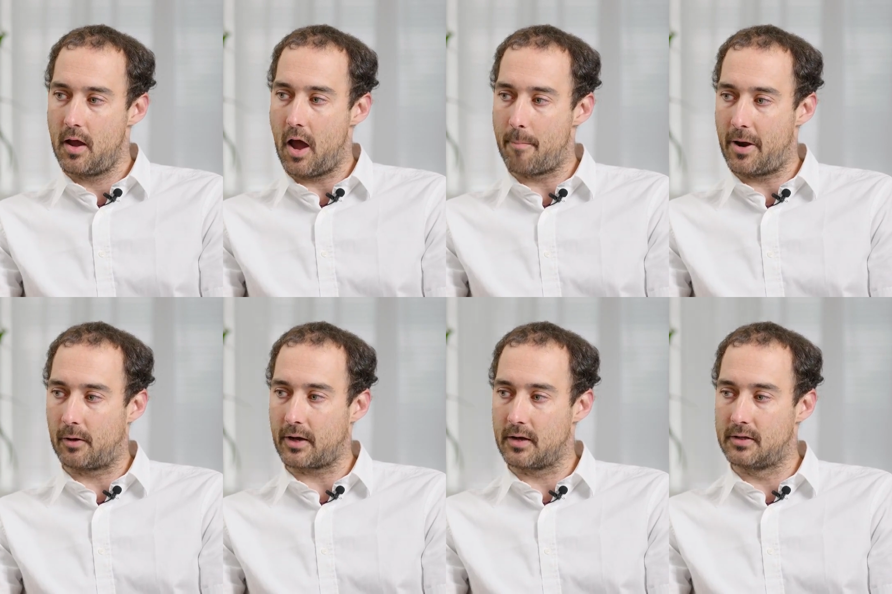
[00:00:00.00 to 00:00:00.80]

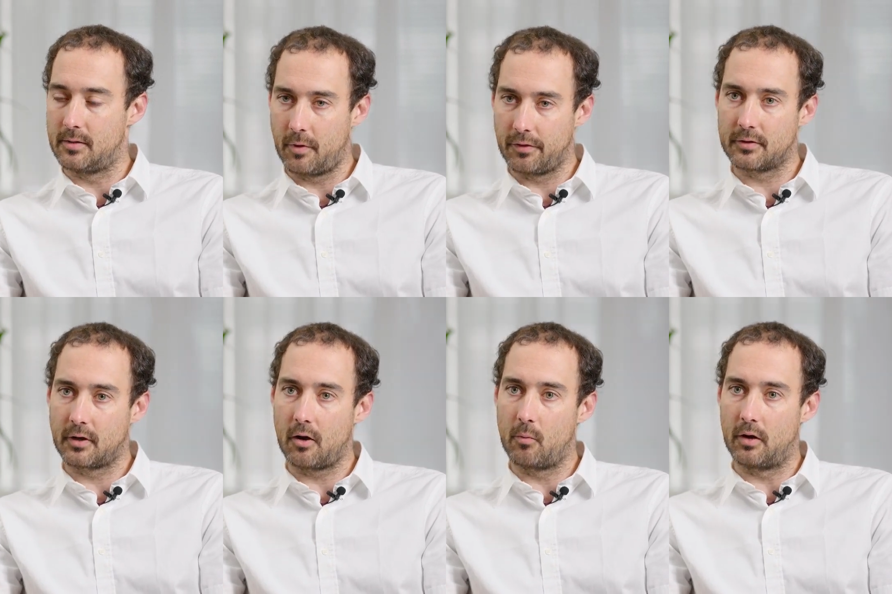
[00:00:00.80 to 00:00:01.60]
About 18 months
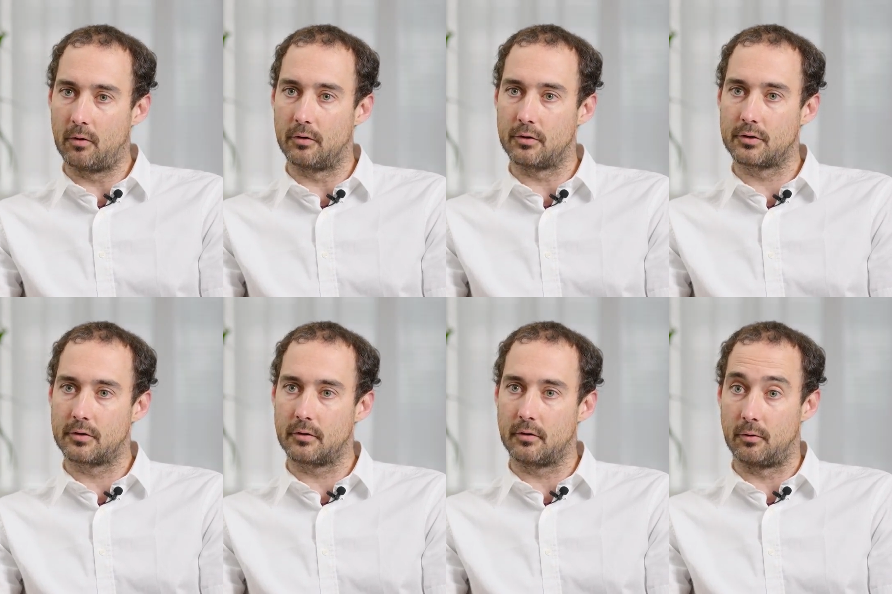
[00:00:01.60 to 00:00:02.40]
ago, we
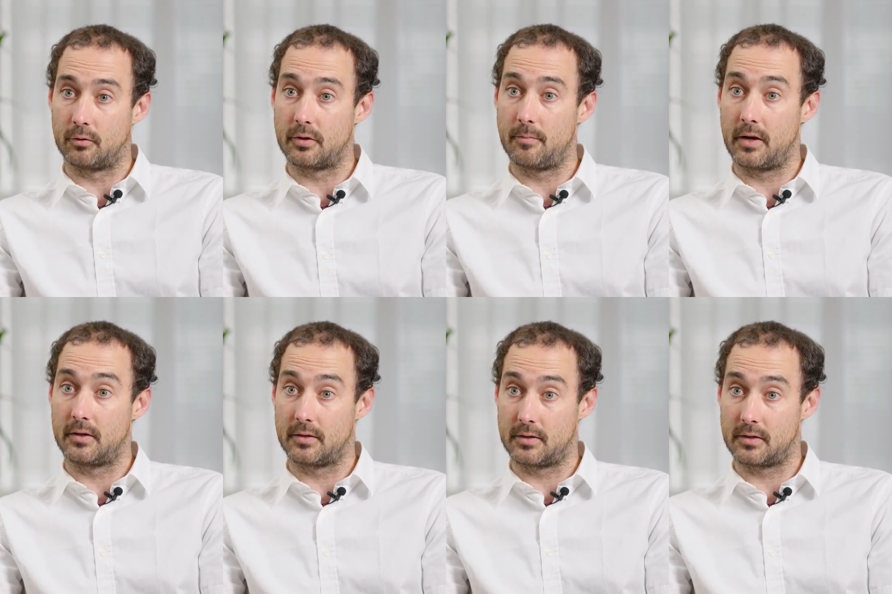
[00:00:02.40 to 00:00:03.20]
launched an
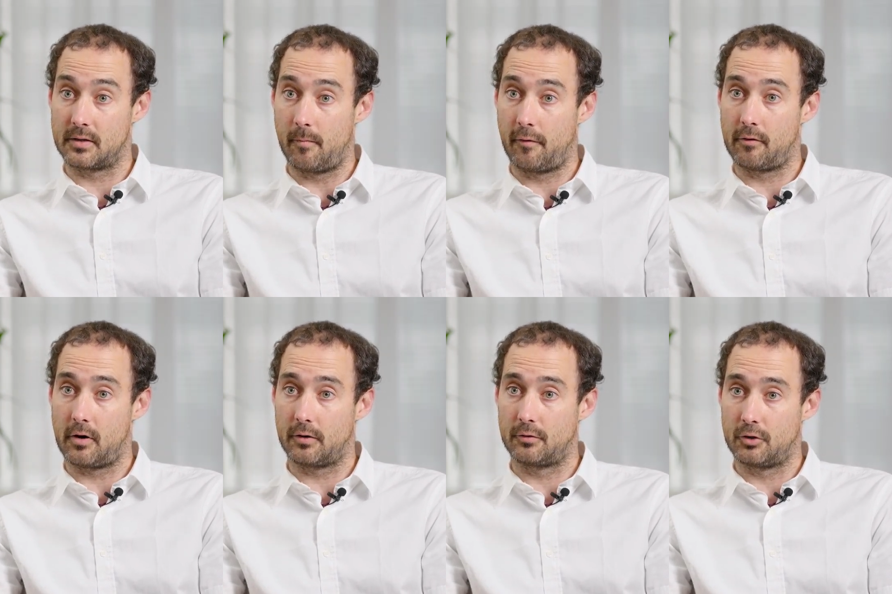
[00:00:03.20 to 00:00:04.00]
automated system for our